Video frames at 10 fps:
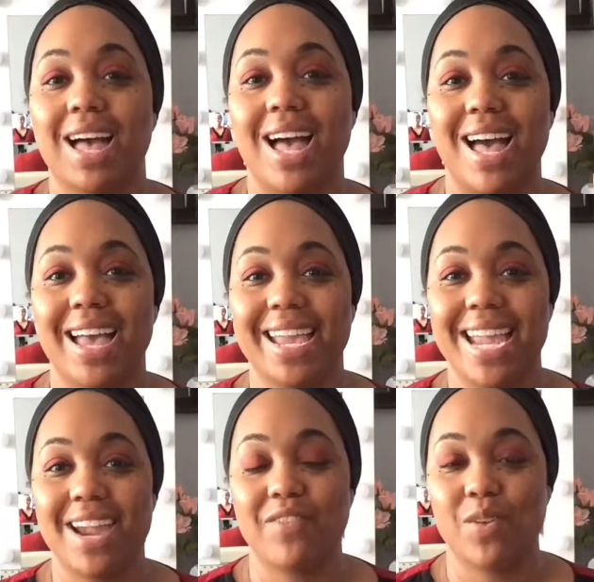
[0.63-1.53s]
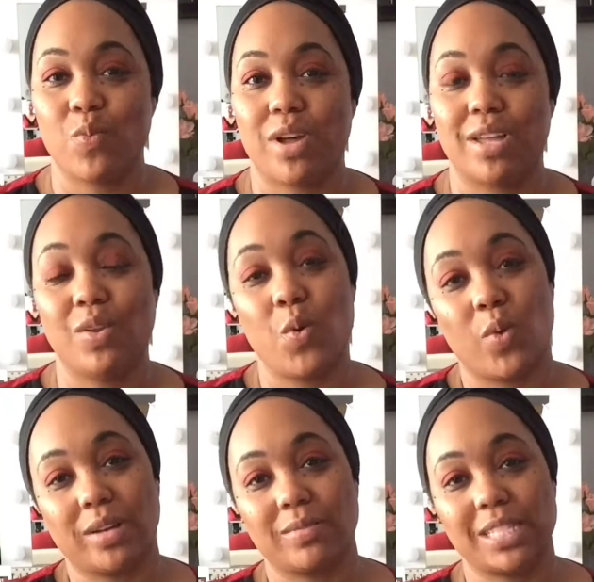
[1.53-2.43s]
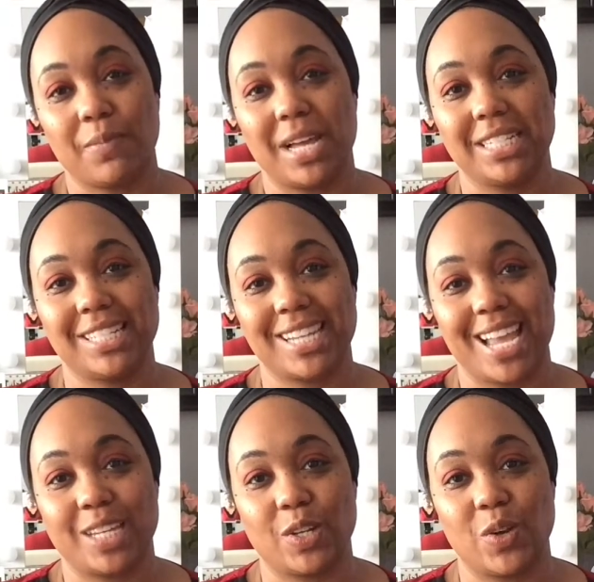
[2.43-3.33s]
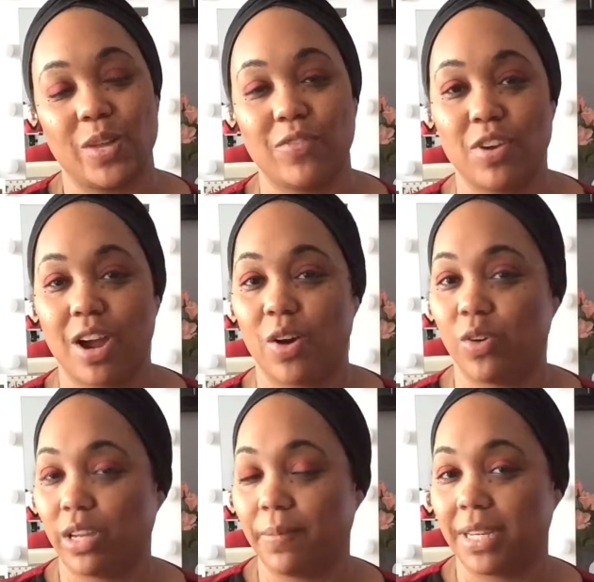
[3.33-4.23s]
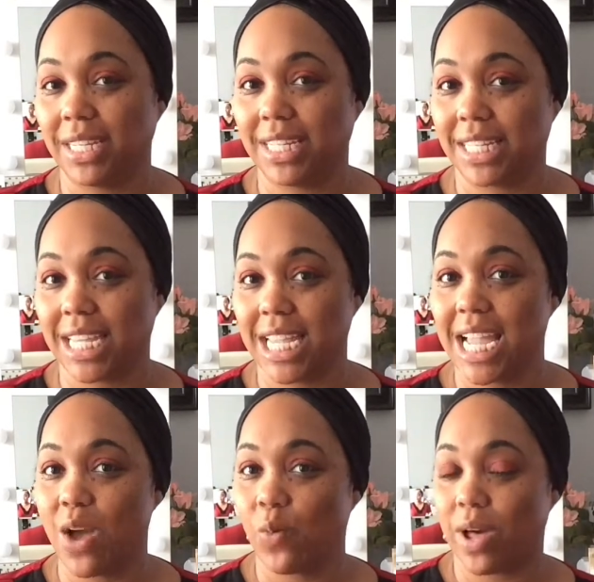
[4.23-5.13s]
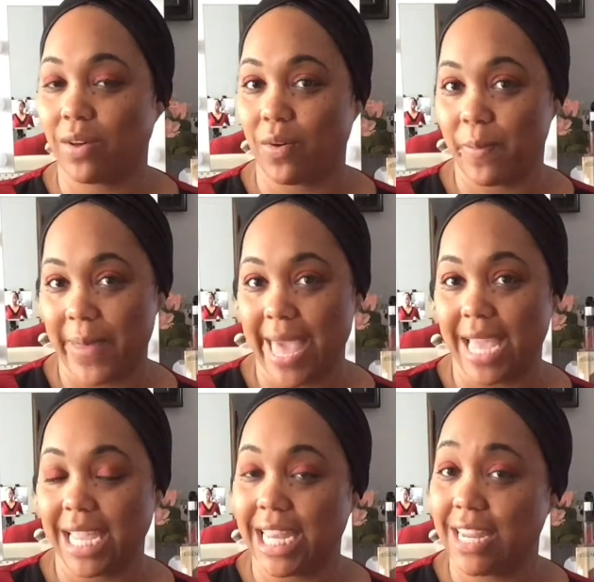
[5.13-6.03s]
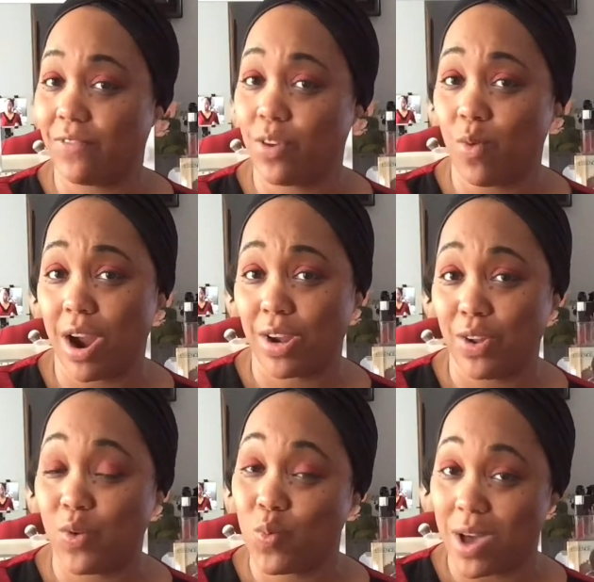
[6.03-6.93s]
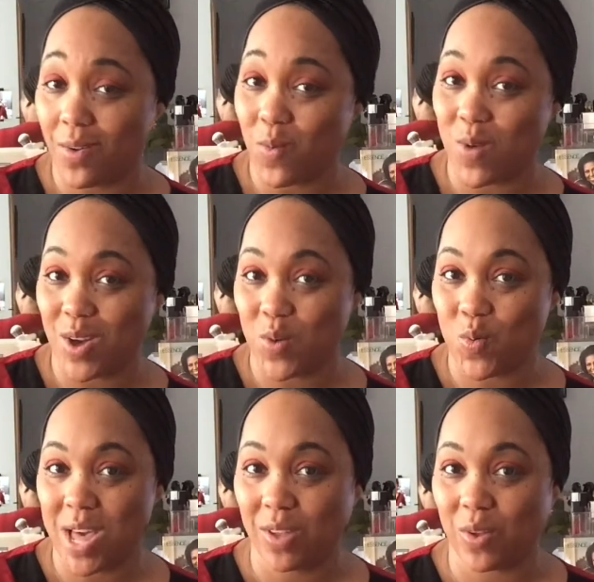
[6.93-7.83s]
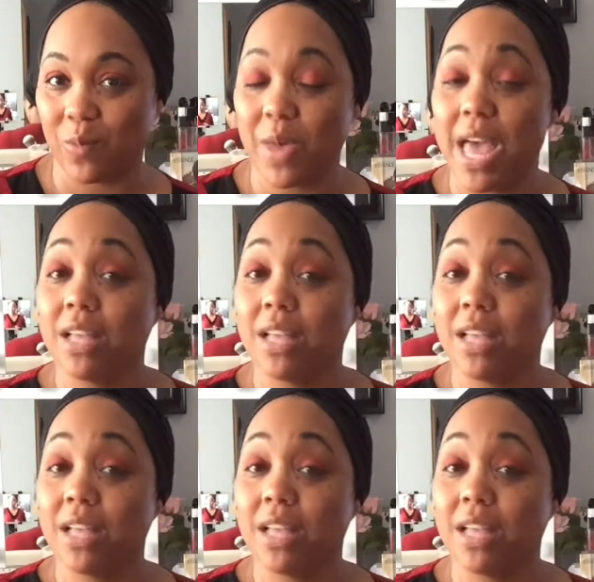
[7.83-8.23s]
Hi everyone, welcome to my channel. If you are oldie but a goodie, welcome back, and if you are new, welcome.